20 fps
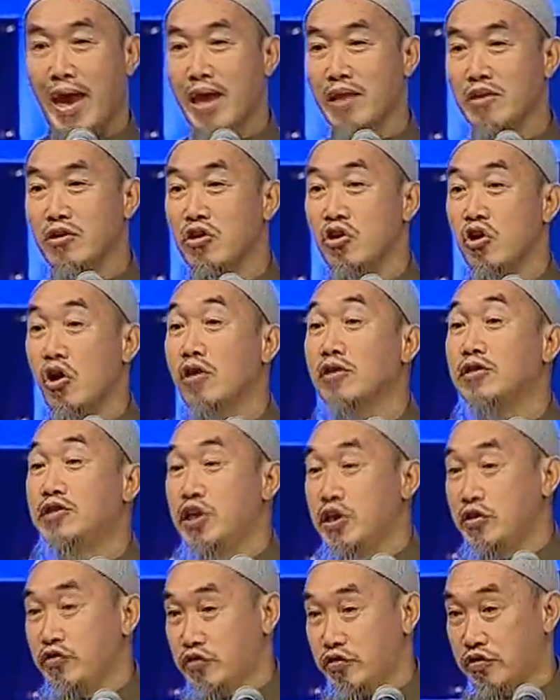And your
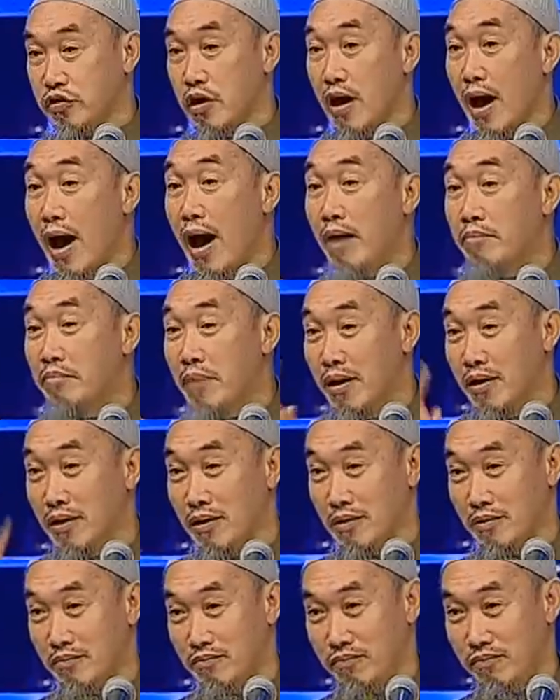deeds
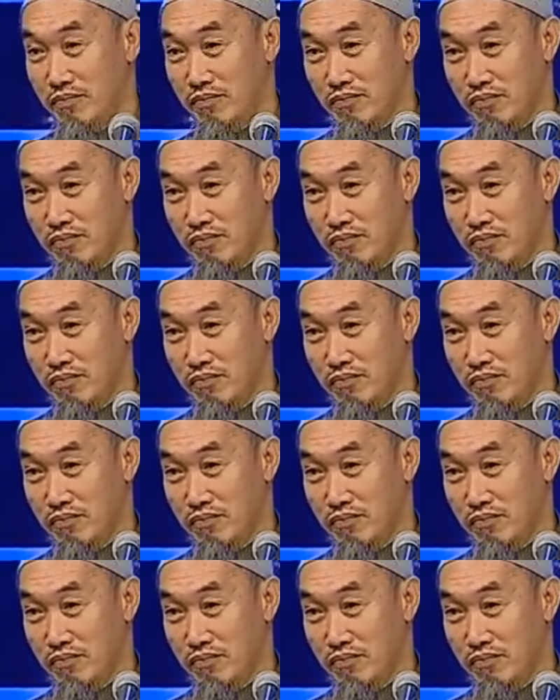amal.